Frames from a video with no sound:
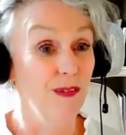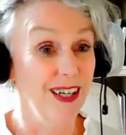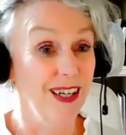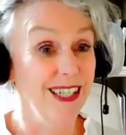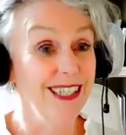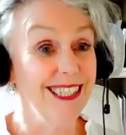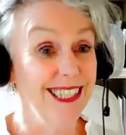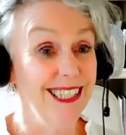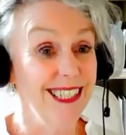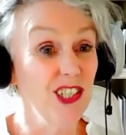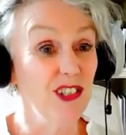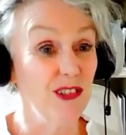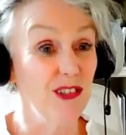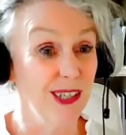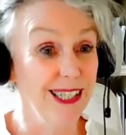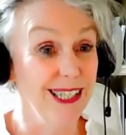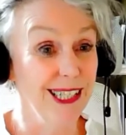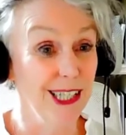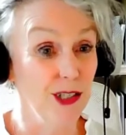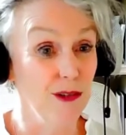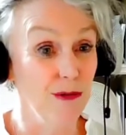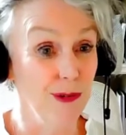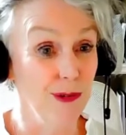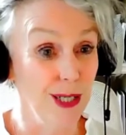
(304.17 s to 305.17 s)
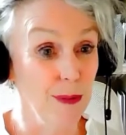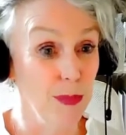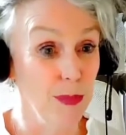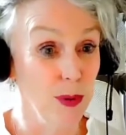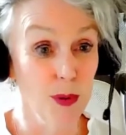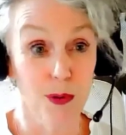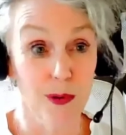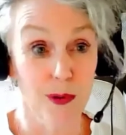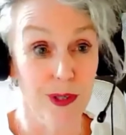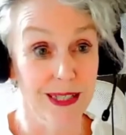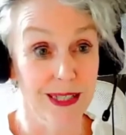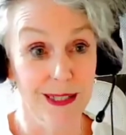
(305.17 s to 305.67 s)
of IT training is really
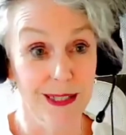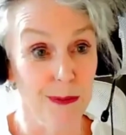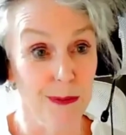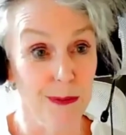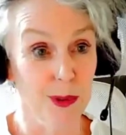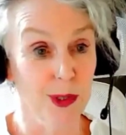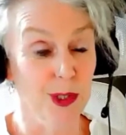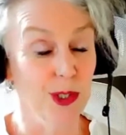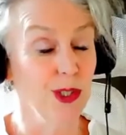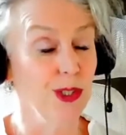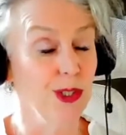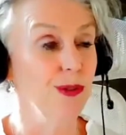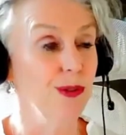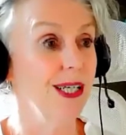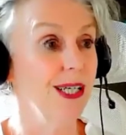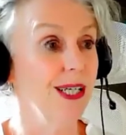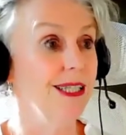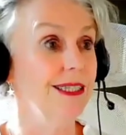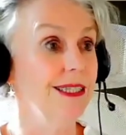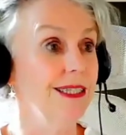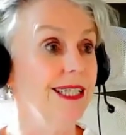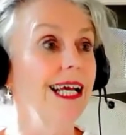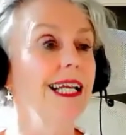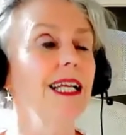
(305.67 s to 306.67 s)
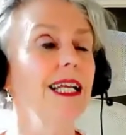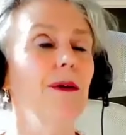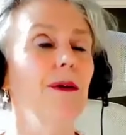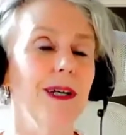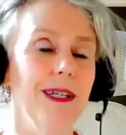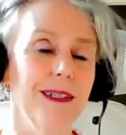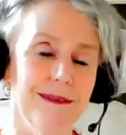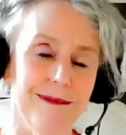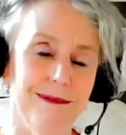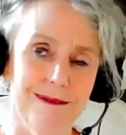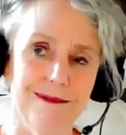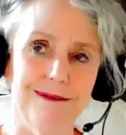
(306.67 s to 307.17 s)
boring. I didn't want to do that.
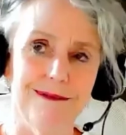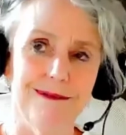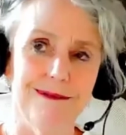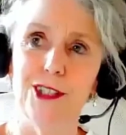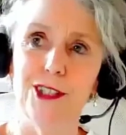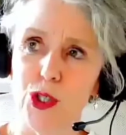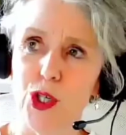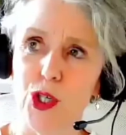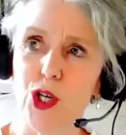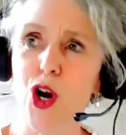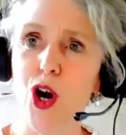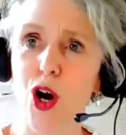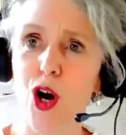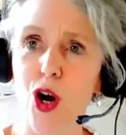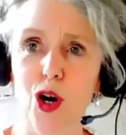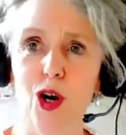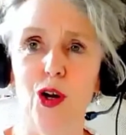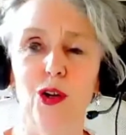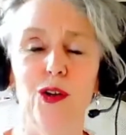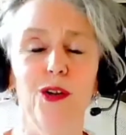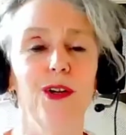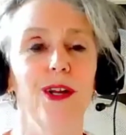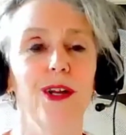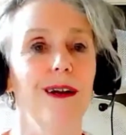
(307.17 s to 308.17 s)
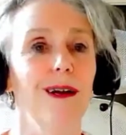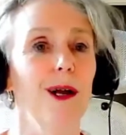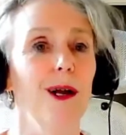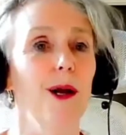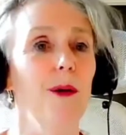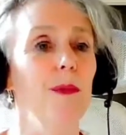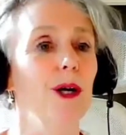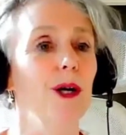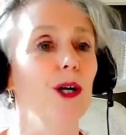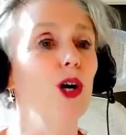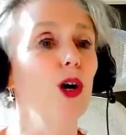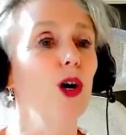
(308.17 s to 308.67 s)
Anyway, took on
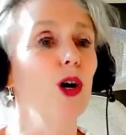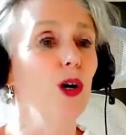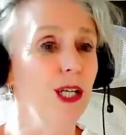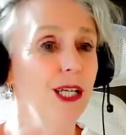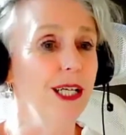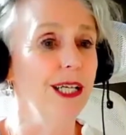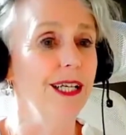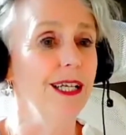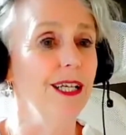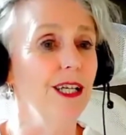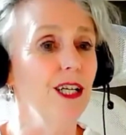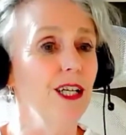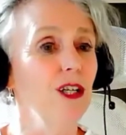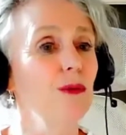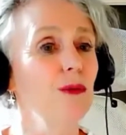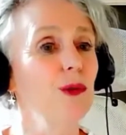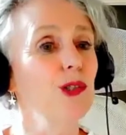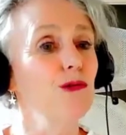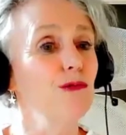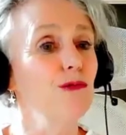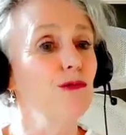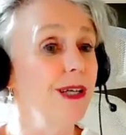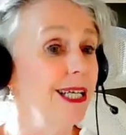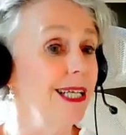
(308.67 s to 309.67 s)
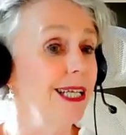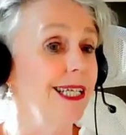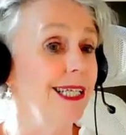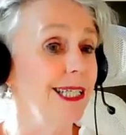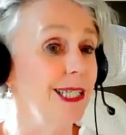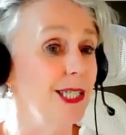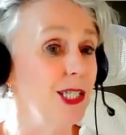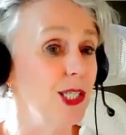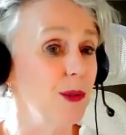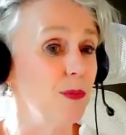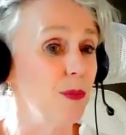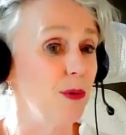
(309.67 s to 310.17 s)
um, a colleague who was really
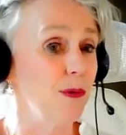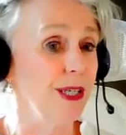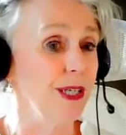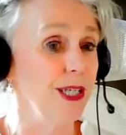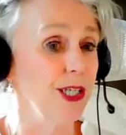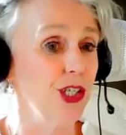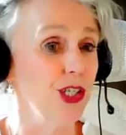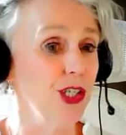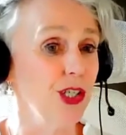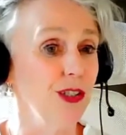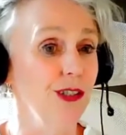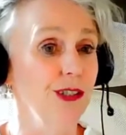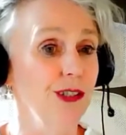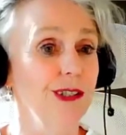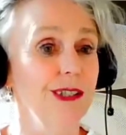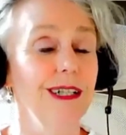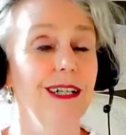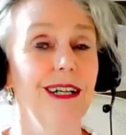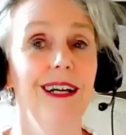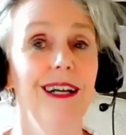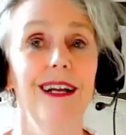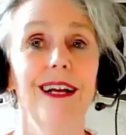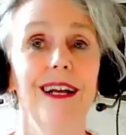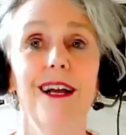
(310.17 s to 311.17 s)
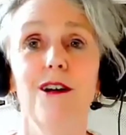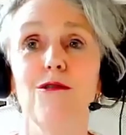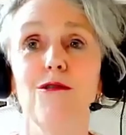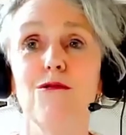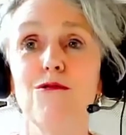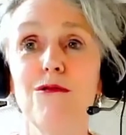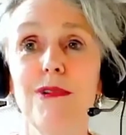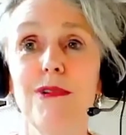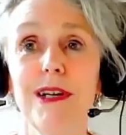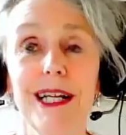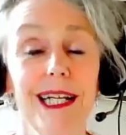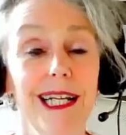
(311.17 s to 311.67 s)
inspirational,
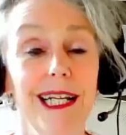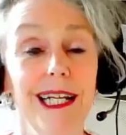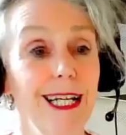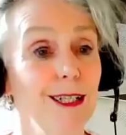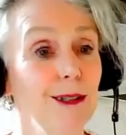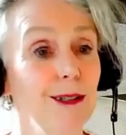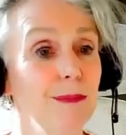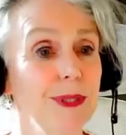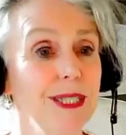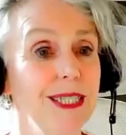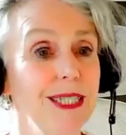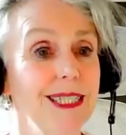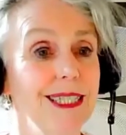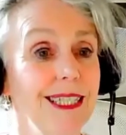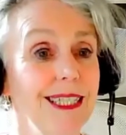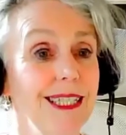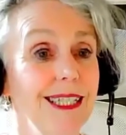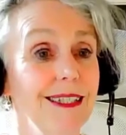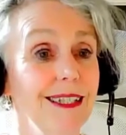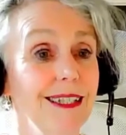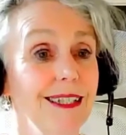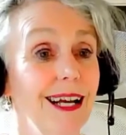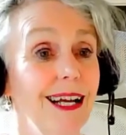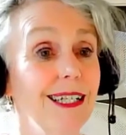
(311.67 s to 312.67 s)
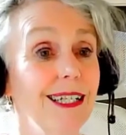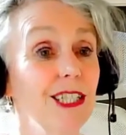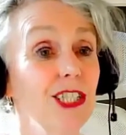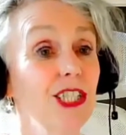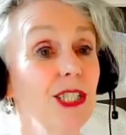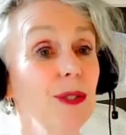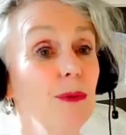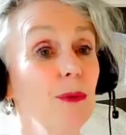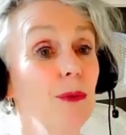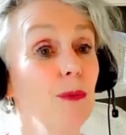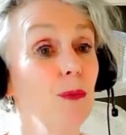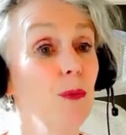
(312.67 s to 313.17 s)
really helped me see that
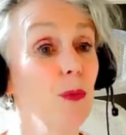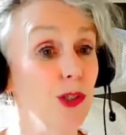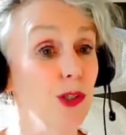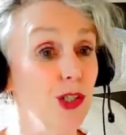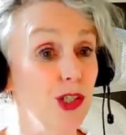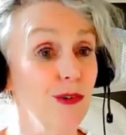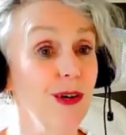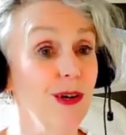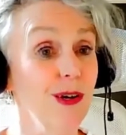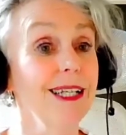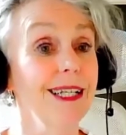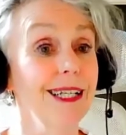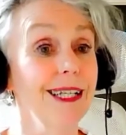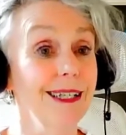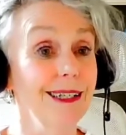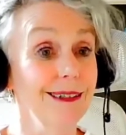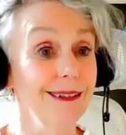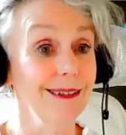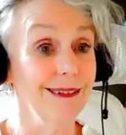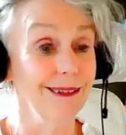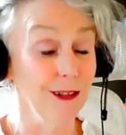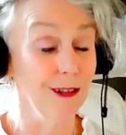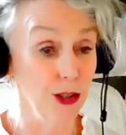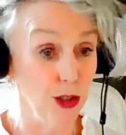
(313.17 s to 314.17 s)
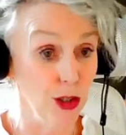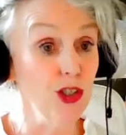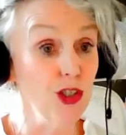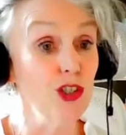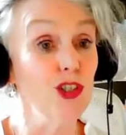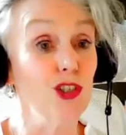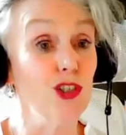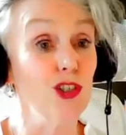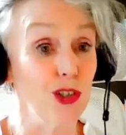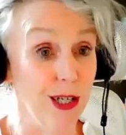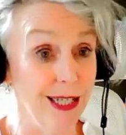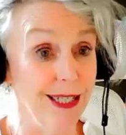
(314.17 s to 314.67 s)
actually what training, good
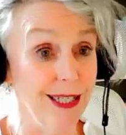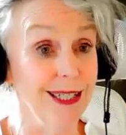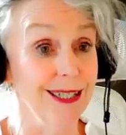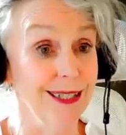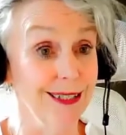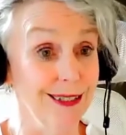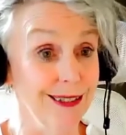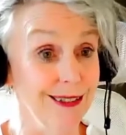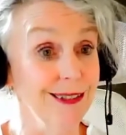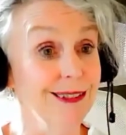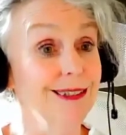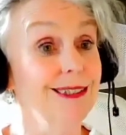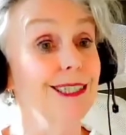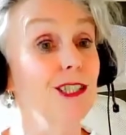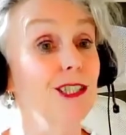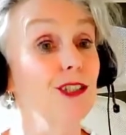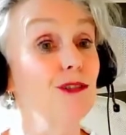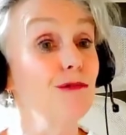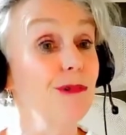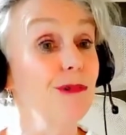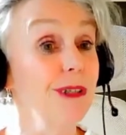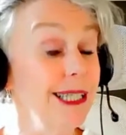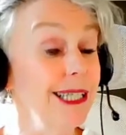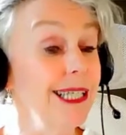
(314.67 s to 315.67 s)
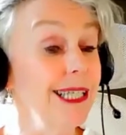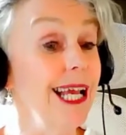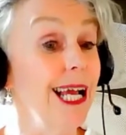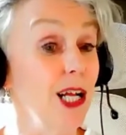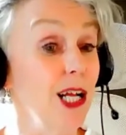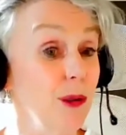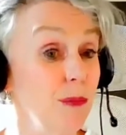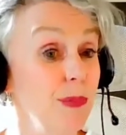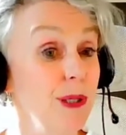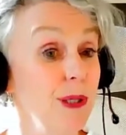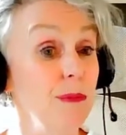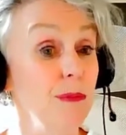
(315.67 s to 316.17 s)
training does is really
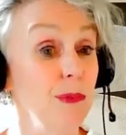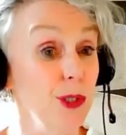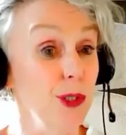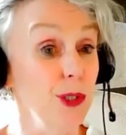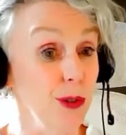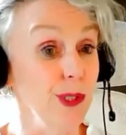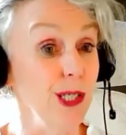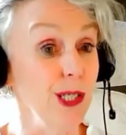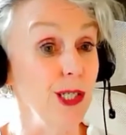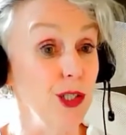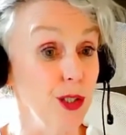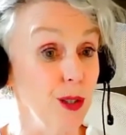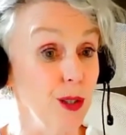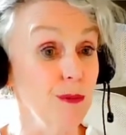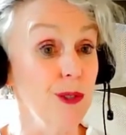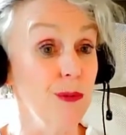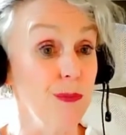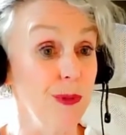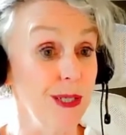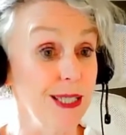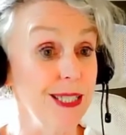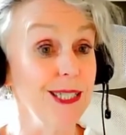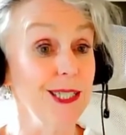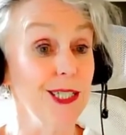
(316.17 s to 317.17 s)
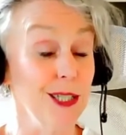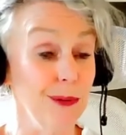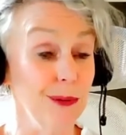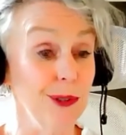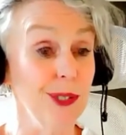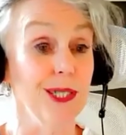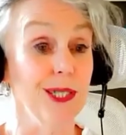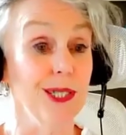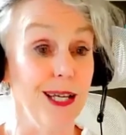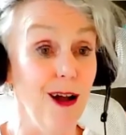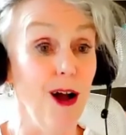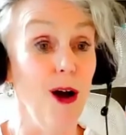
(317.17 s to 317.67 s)
help people do their jobs better. So
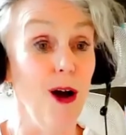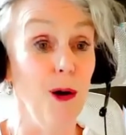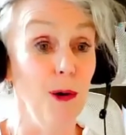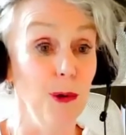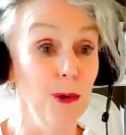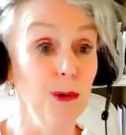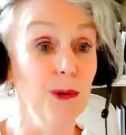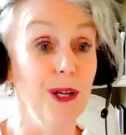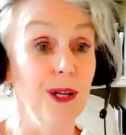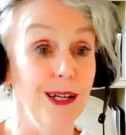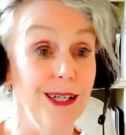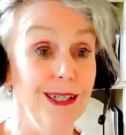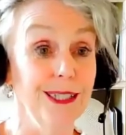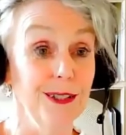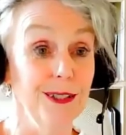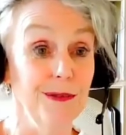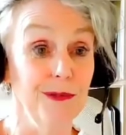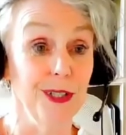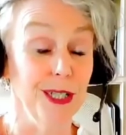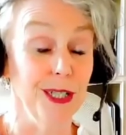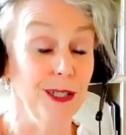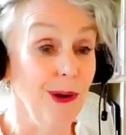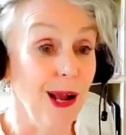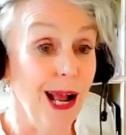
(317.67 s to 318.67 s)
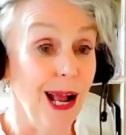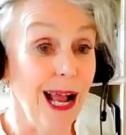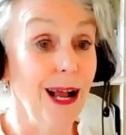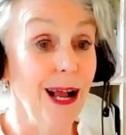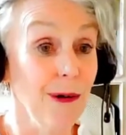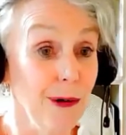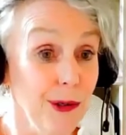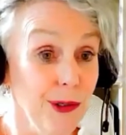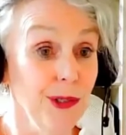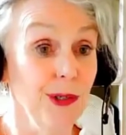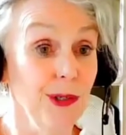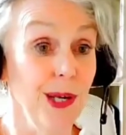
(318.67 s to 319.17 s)
it's that whole kind of, you know, how
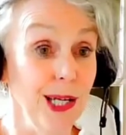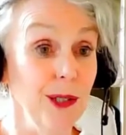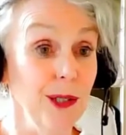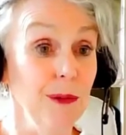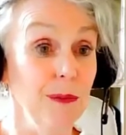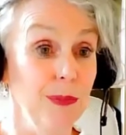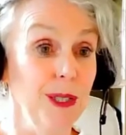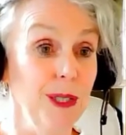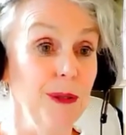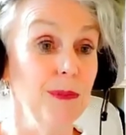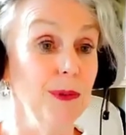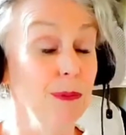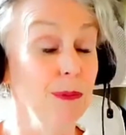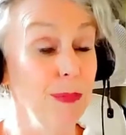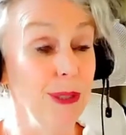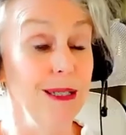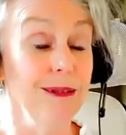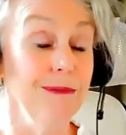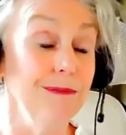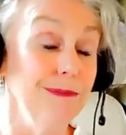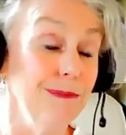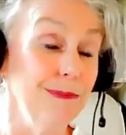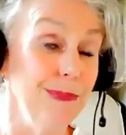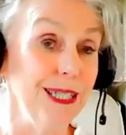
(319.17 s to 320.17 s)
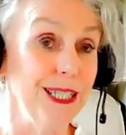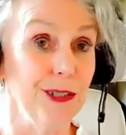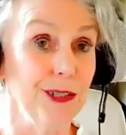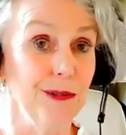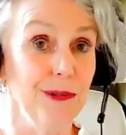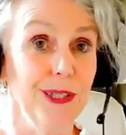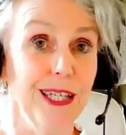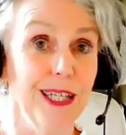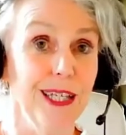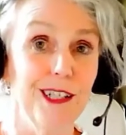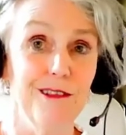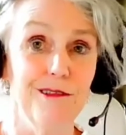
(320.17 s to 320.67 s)
can you help people be better
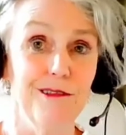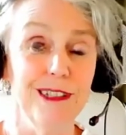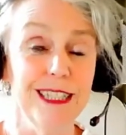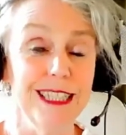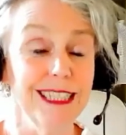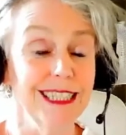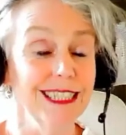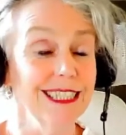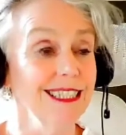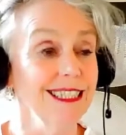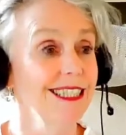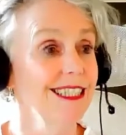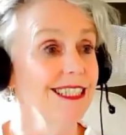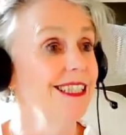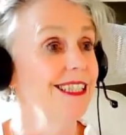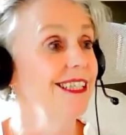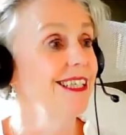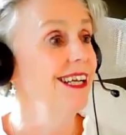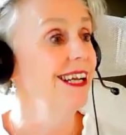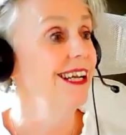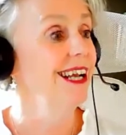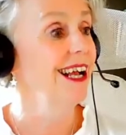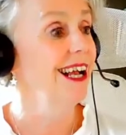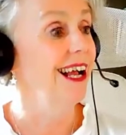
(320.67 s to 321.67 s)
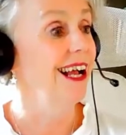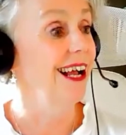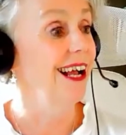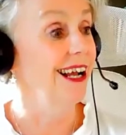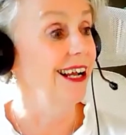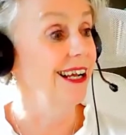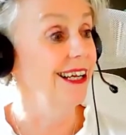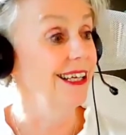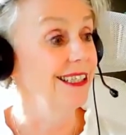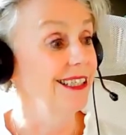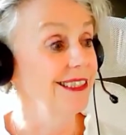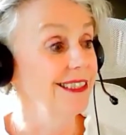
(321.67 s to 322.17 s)
in their careers?
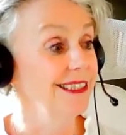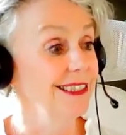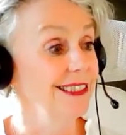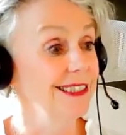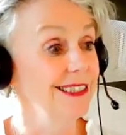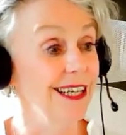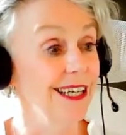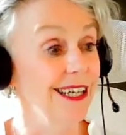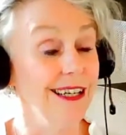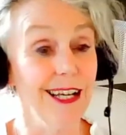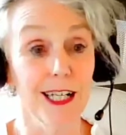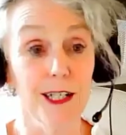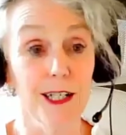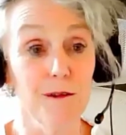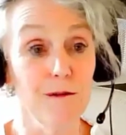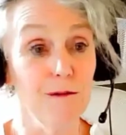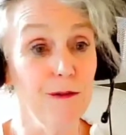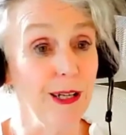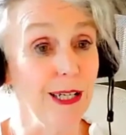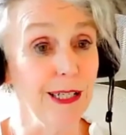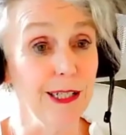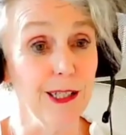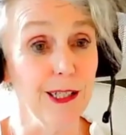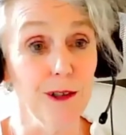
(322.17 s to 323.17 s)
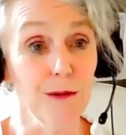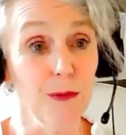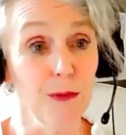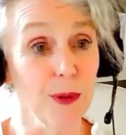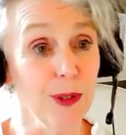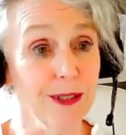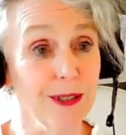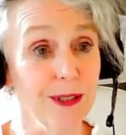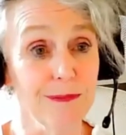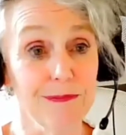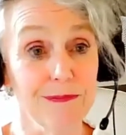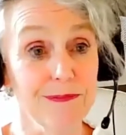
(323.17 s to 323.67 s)
And I kind of fell in love with
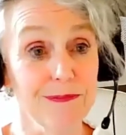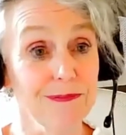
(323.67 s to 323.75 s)
it.